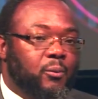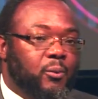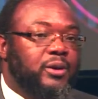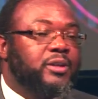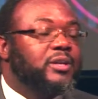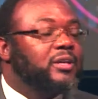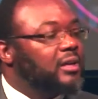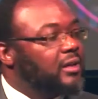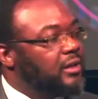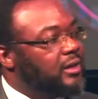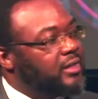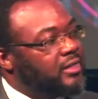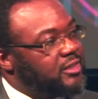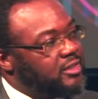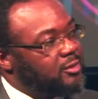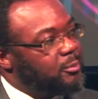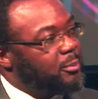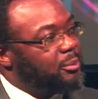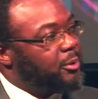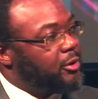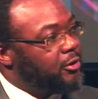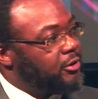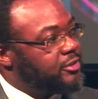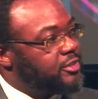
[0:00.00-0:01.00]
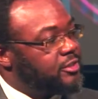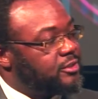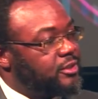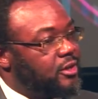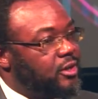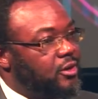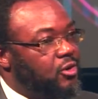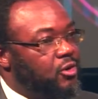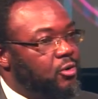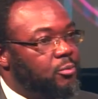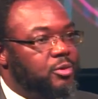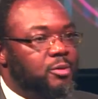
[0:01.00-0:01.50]
When you're looking to purchase a
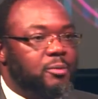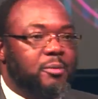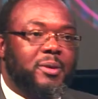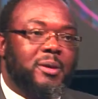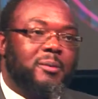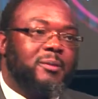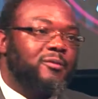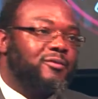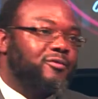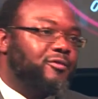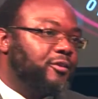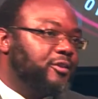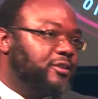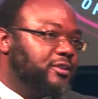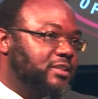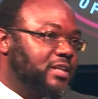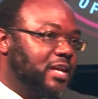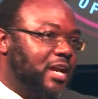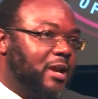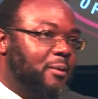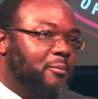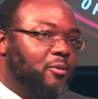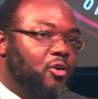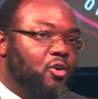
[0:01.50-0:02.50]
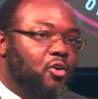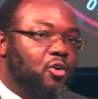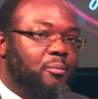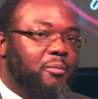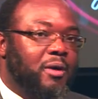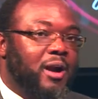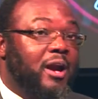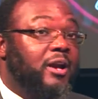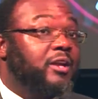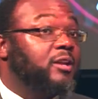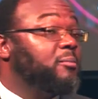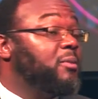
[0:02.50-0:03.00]
home, you may be a first-time home
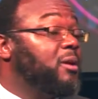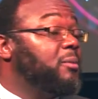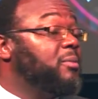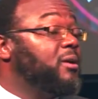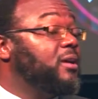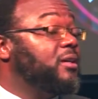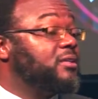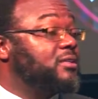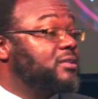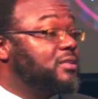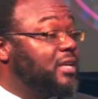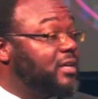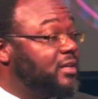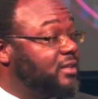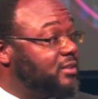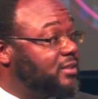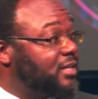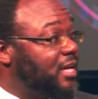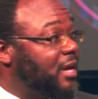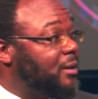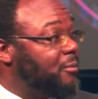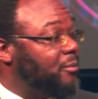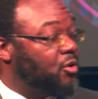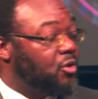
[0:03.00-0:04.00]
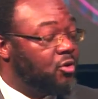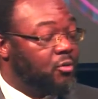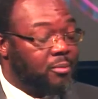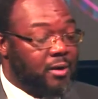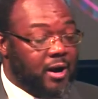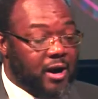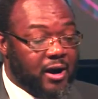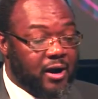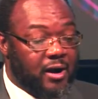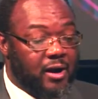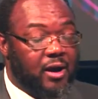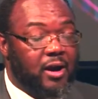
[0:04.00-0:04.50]
buyer, you may be a second-time home
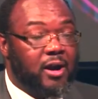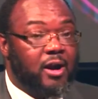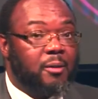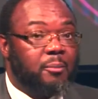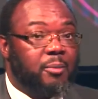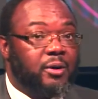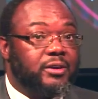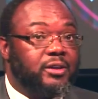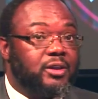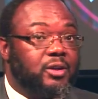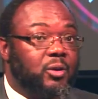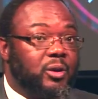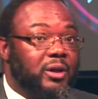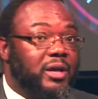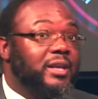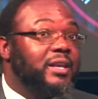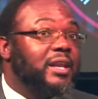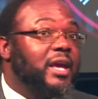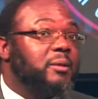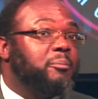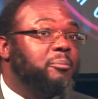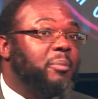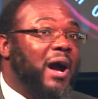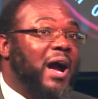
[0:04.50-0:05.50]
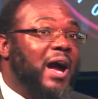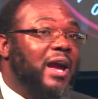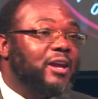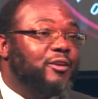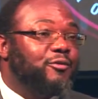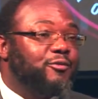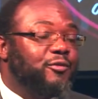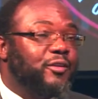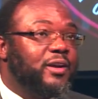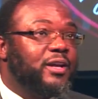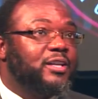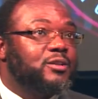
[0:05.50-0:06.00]
buyer. But in that buy
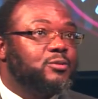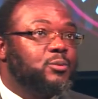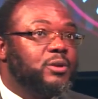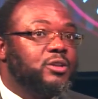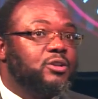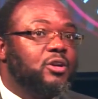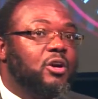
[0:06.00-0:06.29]
it phase, we